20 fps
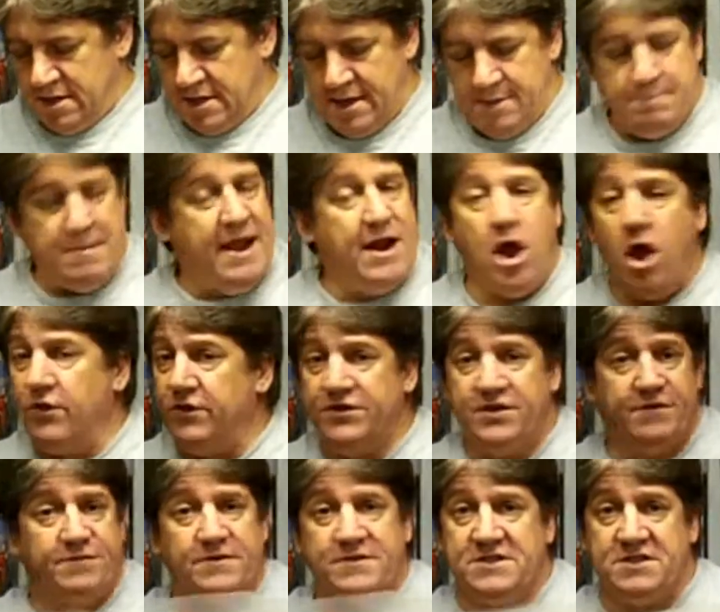made all the
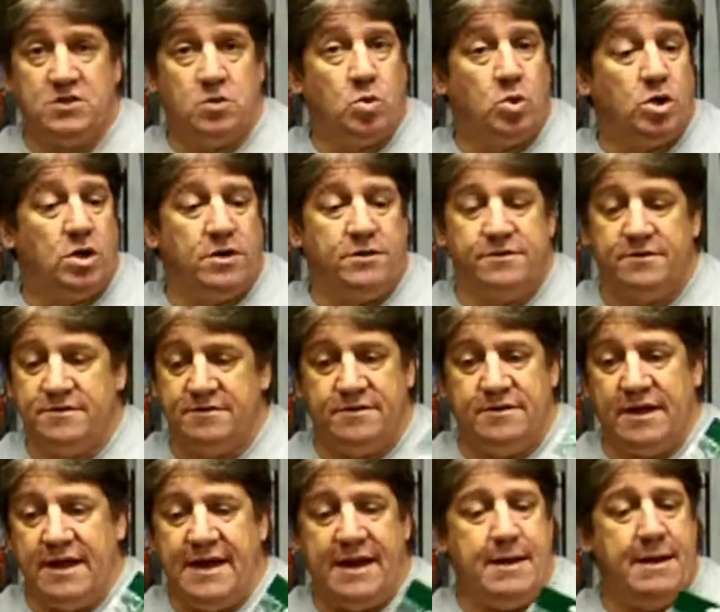difference in the world.
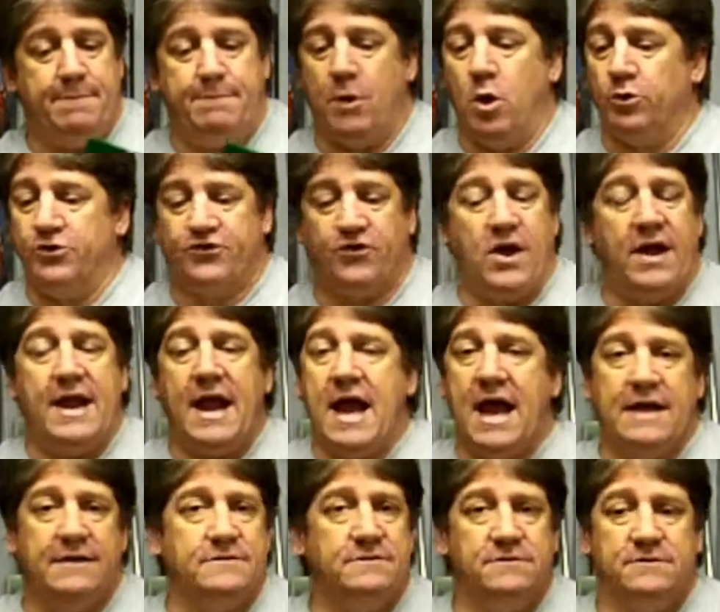And it bolts right
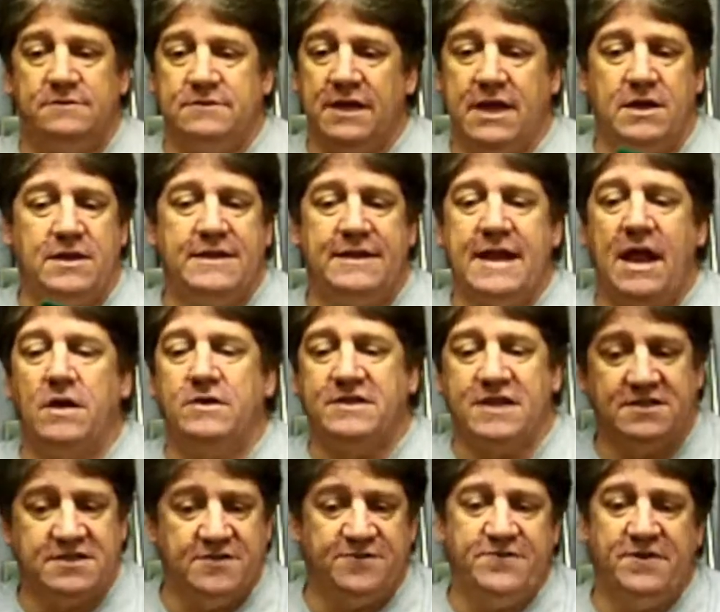on. Now it
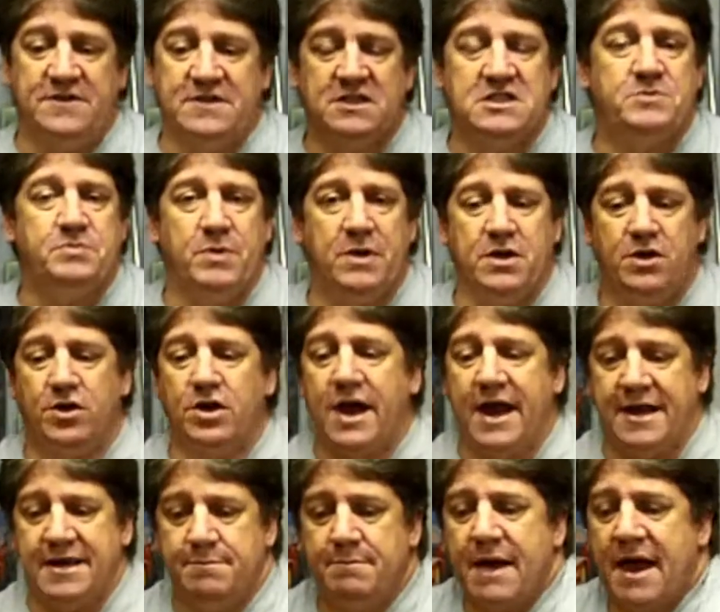doesn't fit the spinner. I
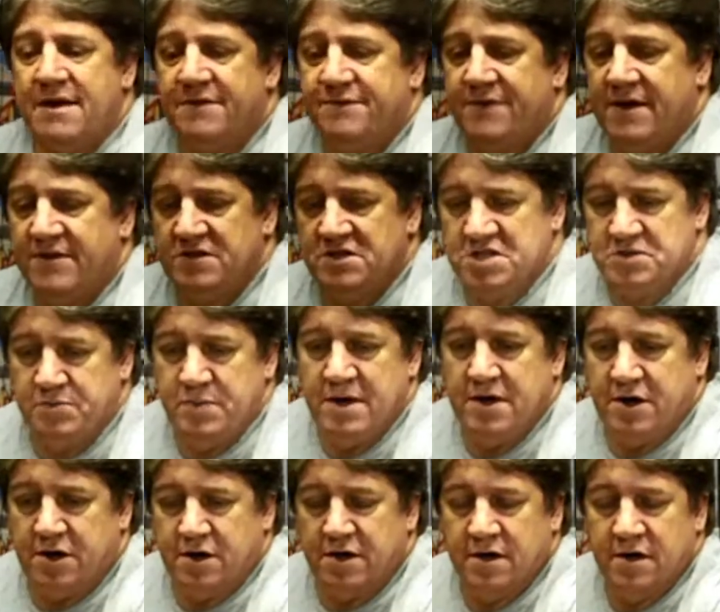had to modify the
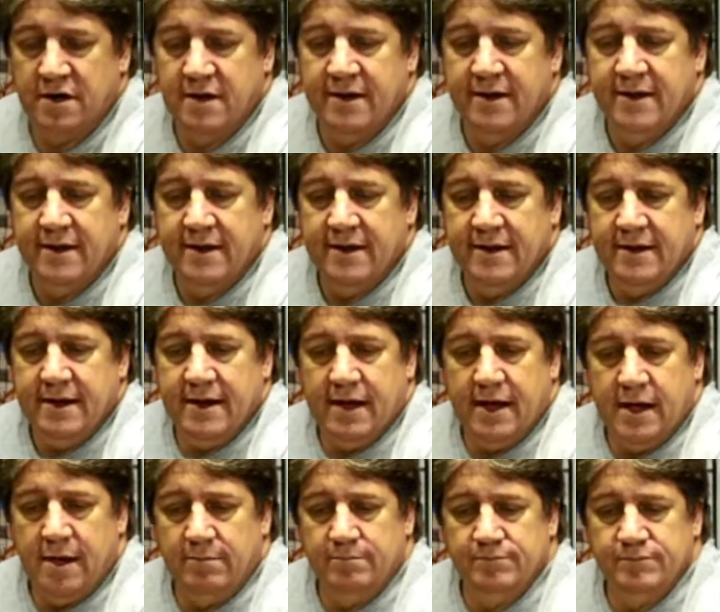spinner.
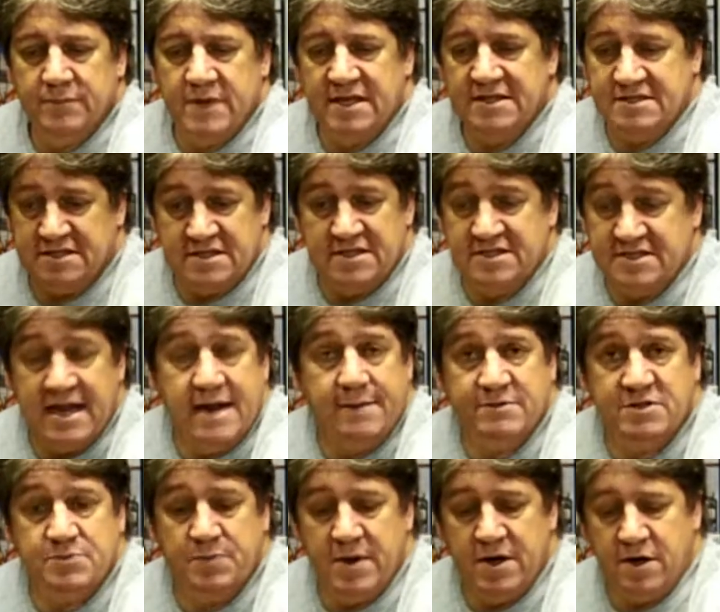It's the same
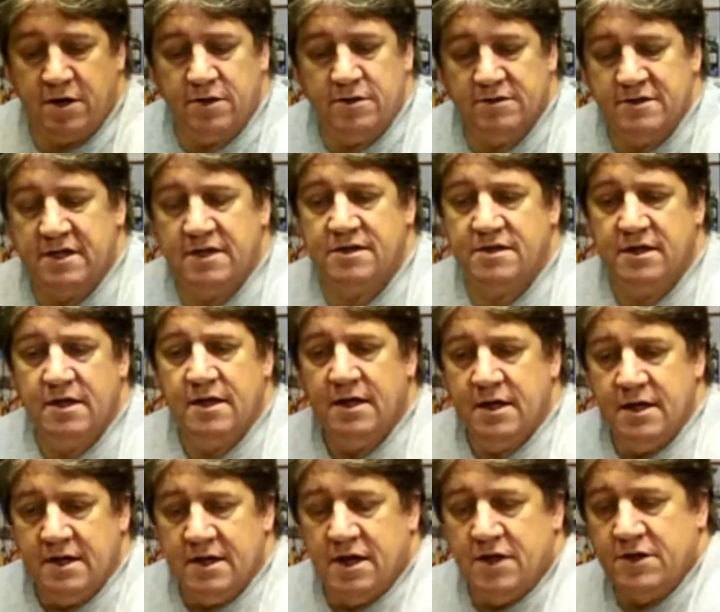spinner that,
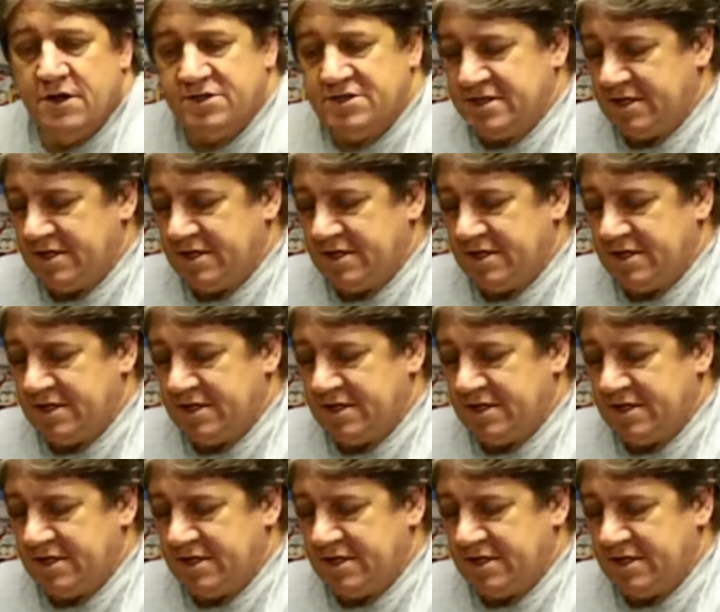you know,